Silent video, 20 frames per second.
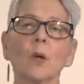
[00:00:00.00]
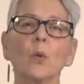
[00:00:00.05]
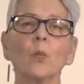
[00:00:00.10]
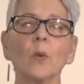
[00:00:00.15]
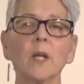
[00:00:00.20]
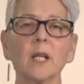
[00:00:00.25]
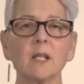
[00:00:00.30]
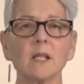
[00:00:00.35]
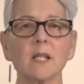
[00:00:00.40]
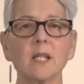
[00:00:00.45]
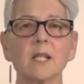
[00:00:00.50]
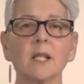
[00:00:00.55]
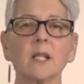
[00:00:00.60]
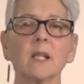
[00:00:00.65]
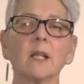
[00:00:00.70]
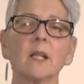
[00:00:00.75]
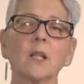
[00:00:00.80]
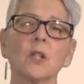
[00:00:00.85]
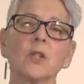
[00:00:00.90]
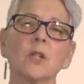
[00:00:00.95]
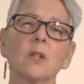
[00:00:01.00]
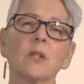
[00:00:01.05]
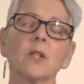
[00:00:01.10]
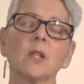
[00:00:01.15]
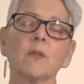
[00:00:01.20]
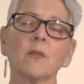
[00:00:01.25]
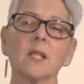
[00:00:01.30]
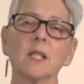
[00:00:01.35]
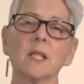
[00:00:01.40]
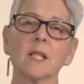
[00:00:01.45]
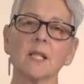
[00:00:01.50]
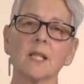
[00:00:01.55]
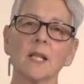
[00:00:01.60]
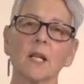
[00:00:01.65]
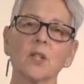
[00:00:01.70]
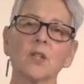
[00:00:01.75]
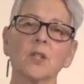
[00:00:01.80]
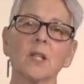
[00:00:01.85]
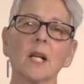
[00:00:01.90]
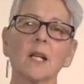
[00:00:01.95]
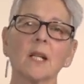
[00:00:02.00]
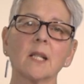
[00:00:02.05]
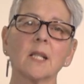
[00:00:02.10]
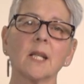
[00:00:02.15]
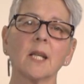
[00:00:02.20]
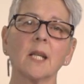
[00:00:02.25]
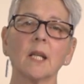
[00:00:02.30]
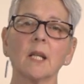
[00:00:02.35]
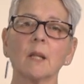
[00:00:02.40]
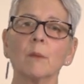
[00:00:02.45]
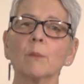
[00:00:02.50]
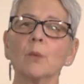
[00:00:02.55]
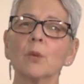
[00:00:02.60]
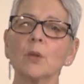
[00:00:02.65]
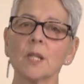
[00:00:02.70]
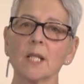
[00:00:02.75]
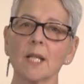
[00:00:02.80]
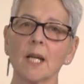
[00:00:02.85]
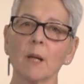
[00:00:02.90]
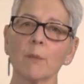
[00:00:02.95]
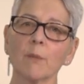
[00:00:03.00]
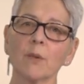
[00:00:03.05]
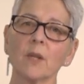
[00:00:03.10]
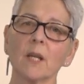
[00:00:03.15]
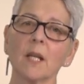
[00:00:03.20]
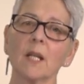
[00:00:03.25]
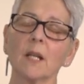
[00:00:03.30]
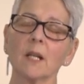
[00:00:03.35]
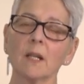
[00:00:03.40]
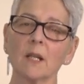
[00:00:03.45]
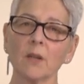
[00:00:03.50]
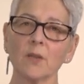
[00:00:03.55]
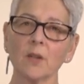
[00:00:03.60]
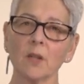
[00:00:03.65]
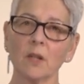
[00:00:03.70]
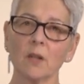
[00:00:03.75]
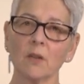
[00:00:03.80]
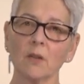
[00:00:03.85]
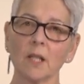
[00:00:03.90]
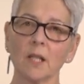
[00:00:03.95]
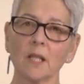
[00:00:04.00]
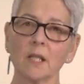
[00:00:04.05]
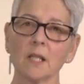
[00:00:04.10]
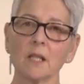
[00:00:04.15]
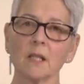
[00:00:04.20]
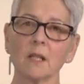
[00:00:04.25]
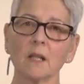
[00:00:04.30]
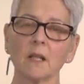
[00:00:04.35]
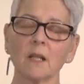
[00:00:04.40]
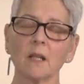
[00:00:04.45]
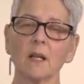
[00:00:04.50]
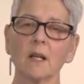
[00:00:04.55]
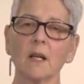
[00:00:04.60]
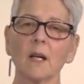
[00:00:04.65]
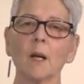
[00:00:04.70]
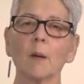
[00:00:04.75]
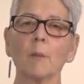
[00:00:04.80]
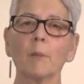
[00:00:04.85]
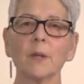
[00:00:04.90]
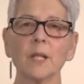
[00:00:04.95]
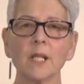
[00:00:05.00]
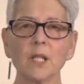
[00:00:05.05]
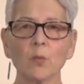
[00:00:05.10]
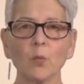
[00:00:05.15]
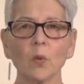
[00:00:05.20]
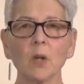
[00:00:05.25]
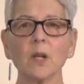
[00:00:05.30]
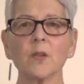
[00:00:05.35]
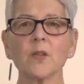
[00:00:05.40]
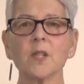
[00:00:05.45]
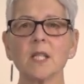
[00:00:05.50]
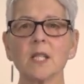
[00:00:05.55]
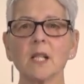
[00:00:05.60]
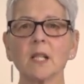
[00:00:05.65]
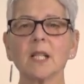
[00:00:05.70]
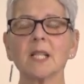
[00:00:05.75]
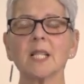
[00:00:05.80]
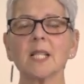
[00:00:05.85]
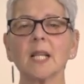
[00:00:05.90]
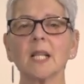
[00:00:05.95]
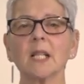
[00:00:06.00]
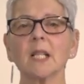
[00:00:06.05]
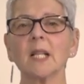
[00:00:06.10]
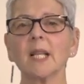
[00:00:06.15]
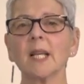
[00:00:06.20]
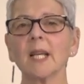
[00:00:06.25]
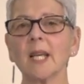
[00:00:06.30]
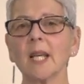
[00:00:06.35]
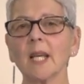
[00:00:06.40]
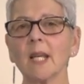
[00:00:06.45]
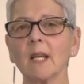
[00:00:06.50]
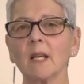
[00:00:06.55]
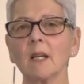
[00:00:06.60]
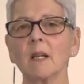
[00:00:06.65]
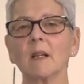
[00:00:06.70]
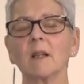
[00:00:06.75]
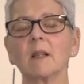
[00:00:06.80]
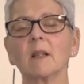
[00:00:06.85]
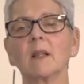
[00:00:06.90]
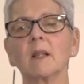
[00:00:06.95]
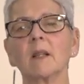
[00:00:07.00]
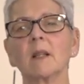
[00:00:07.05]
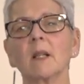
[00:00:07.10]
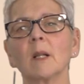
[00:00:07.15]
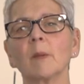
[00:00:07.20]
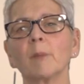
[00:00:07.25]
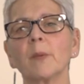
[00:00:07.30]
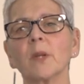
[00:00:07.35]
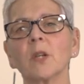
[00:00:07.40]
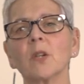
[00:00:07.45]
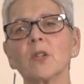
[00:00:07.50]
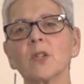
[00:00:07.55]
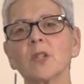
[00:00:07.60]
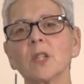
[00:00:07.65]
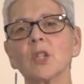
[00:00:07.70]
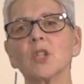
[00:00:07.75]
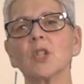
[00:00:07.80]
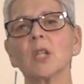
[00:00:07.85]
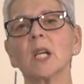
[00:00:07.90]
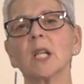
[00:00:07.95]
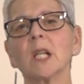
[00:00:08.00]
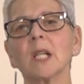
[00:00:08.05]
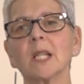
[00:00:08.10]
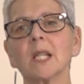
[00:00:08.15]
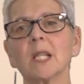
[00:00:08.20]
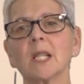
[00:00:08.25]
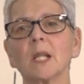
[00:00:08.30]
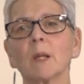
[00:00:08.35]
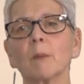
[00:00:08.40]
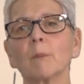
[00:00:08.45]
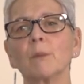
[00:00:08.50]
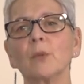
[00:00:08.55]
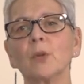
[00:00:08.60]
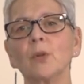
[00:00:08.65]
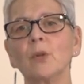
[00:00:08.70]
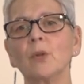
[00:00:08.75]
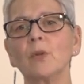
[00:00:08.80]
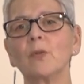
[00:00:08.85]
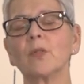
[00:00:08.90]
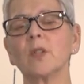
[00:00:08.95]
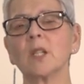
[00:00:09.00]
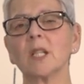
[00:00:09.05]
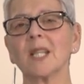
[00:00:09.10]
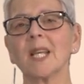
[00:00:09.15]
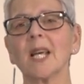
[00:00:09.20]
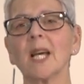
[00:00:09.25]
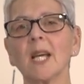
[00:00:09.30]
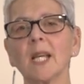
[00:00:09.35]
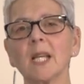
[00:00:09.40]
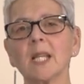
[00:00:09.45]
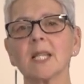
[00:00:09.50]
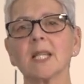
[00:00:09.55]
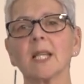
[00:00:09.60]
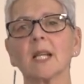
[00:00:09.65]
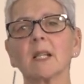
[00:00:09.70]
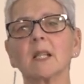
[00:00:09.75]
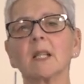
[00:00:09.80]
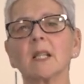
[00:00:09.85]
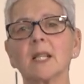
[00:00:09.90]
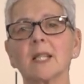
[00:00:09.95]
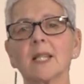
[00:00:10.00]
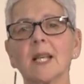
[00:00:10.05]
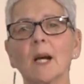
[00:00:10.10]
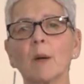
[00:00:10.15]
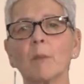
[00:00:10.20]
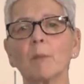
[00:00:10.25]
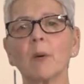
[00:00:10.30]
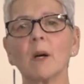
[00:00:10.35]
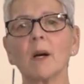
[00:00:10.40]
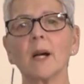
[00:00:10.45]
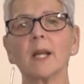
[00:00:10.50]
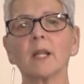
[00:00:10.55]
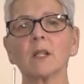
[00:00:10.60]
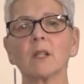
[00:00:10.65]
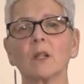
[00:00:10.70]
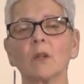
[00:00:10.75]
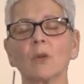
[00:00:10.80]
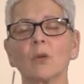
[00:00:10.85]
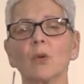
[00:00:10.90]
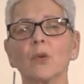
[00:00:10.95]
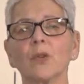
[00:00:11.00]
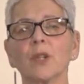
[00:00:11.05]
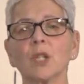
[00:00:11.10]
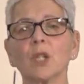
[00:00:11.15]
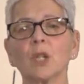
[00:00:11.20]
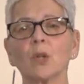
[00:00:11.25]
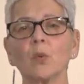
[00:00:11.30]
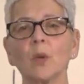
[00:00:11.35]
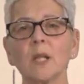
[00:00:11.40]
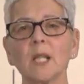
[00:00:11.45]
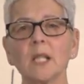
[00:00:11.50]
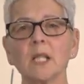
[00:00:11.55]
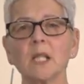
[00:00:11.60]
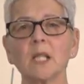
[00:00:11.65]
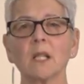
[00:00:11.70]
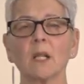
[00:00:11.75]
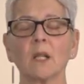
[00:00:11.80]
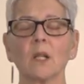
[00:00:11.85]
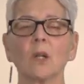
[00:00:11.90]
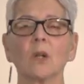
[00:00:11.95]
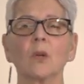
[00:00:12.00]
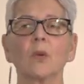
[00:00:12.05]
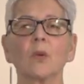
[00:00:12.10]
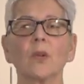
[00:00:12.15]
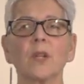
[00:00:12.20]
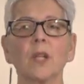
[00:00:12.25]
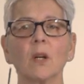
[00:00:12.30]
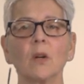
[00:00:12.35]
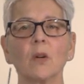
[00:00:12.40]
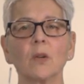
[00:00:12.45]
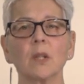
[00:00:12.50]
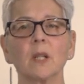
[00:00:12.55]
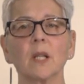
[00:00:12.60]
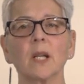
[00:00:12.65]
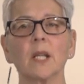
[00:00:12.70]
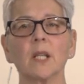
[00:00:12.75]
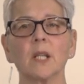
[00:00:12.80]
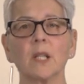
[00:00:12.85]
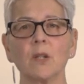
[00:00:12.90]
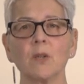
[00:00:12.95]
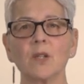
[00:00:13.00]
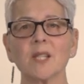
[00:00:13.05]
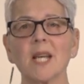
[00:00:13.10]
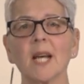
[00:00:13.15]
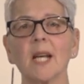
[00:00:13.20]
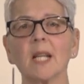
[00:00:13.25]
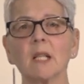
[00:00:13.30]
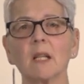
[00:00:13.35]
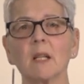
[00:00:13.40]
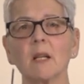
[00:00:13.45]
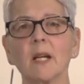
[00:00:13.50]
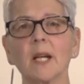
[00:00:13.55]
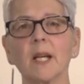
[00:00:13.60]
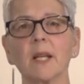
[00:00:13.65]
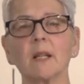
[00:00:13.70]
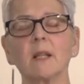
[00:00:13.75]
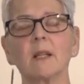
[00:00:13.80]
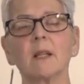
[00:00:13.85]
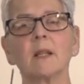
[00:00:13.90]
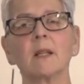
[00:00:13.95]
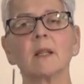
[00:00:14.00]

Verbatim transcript: We consider issues of intersectionality in more depth in another unit, but it's worth signalling here because the journalistic move to the 8-second soundbite or the tweet or the online news headline